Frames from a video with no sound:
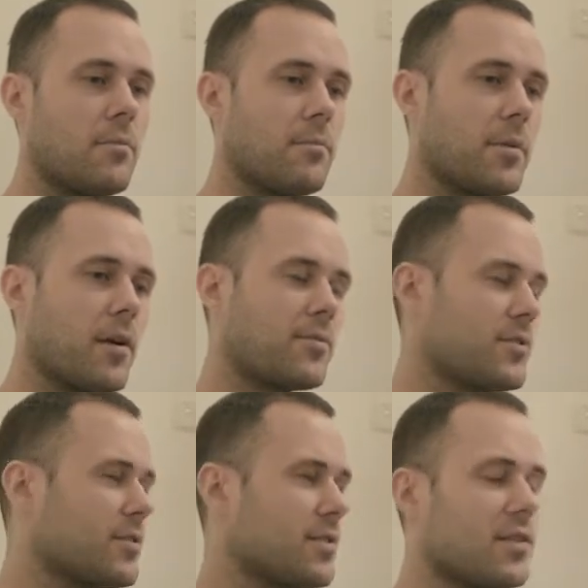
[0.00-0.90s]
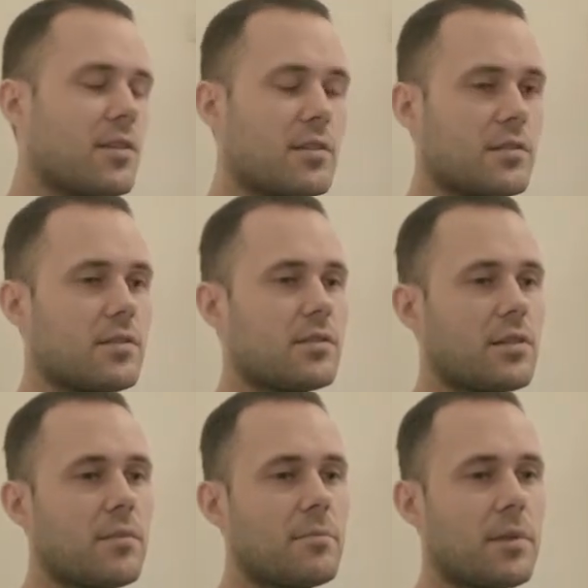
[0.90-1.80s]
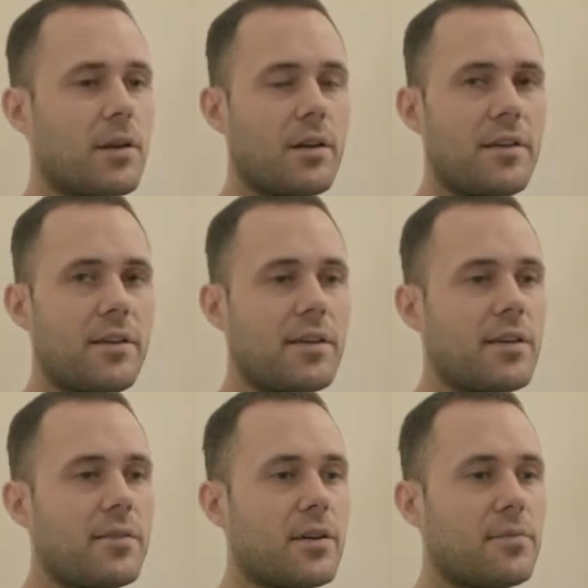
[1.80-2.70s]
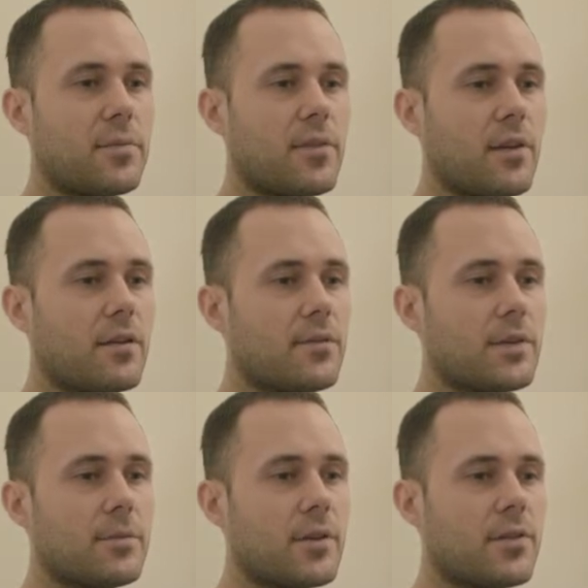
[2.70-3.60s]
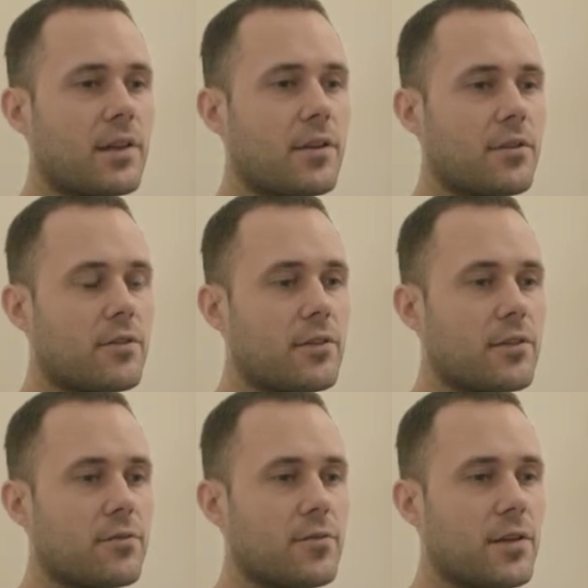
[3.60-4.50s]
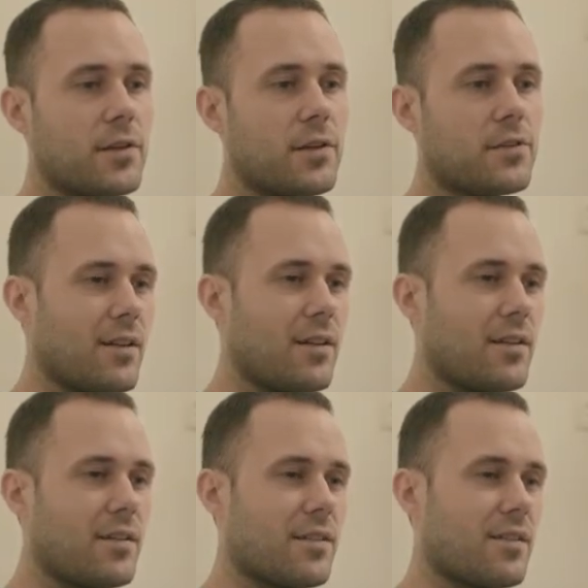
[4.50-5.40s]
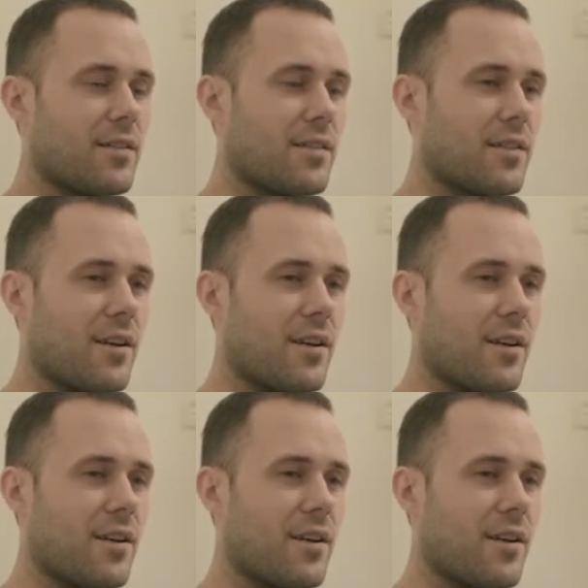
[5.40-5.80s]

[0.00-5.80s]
but I've just decided to dump like 95% of it because they increased the fees and